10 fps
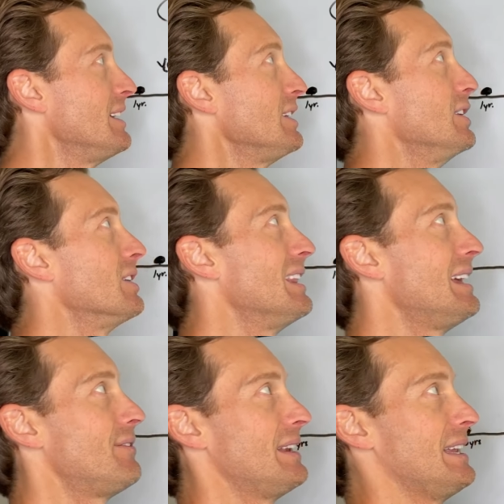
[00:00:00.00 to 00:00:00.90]
you're
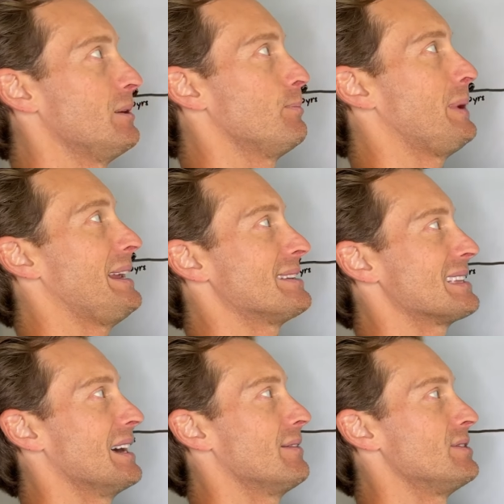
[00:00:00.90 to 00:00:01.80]
living in peace,
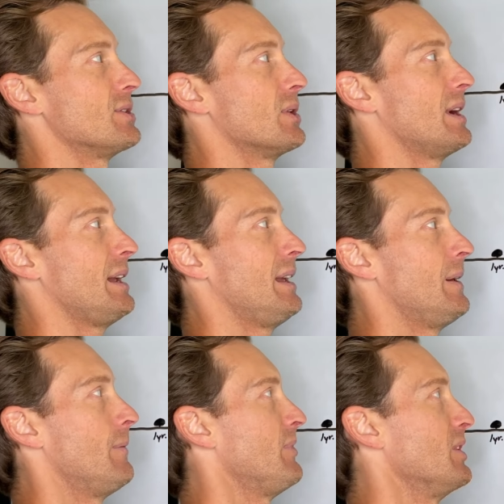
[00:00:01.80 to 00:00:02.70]
love, joy.
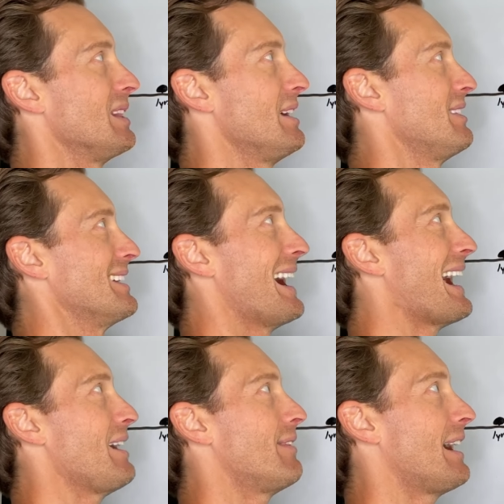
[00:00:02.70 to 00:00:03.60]
You're living the high